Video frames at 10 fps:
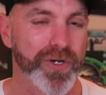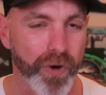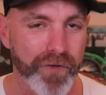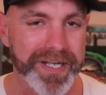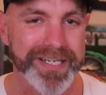the
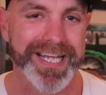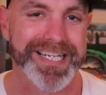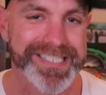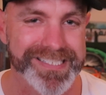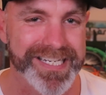Corvette
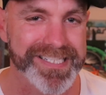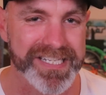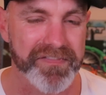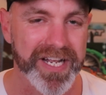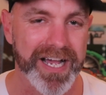
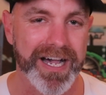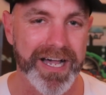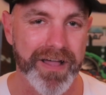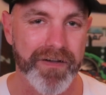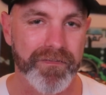
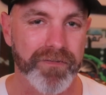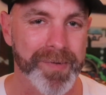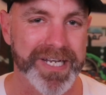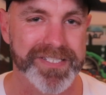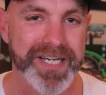C7R from
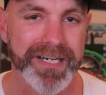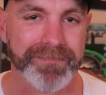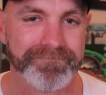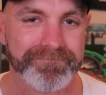NSR.